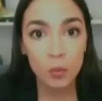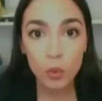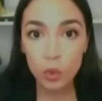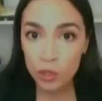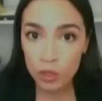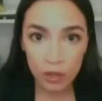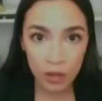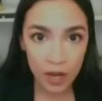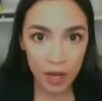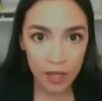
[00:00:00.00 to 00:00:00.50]

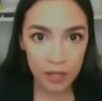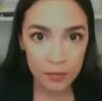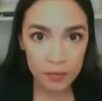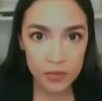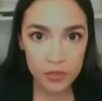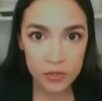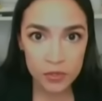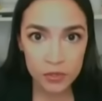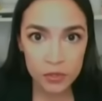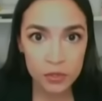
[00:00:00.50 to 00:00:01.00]
war
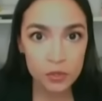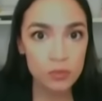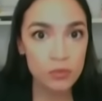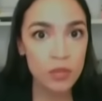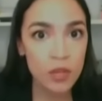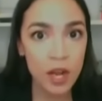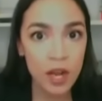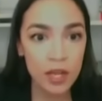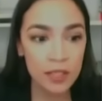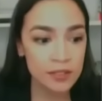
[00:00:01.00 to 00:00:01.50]
crimes do
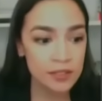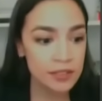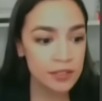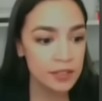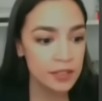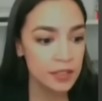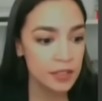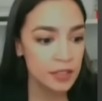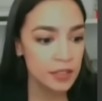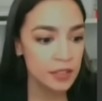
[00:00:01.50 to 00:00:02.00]
not
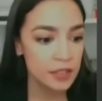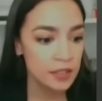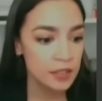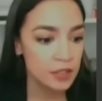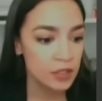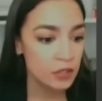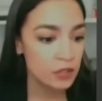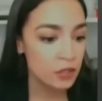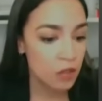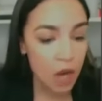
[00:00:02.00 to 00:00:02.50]

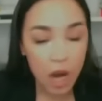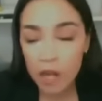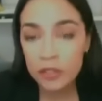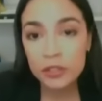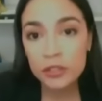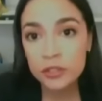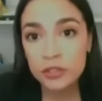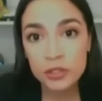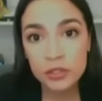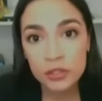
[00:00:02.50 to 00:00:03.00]

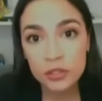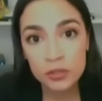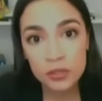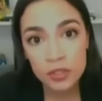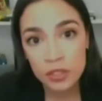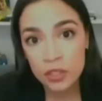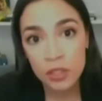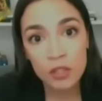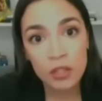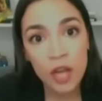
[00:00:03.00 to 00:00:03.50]

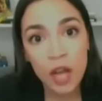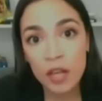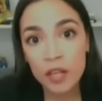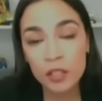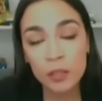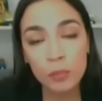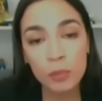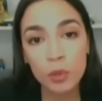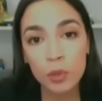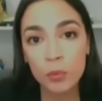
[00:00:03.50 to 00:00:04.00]
constitute and are not
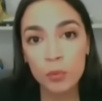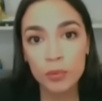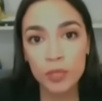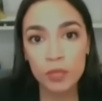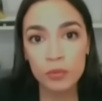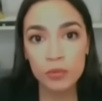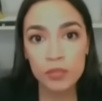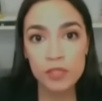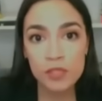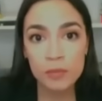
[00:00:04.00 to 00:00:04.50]
an
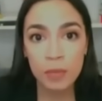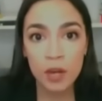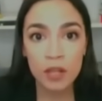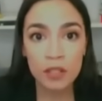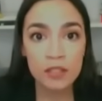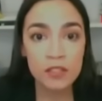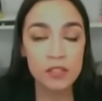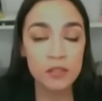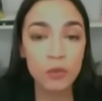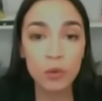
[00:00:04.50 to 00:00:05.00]
appropriate
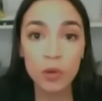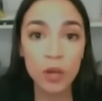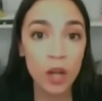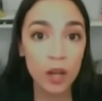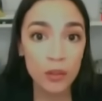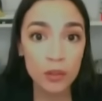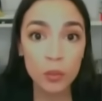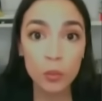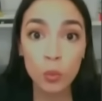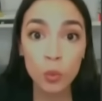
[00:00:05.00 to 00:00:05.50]
response for
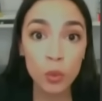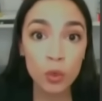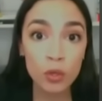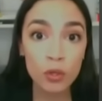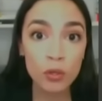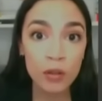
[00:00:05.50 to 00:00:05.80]
other war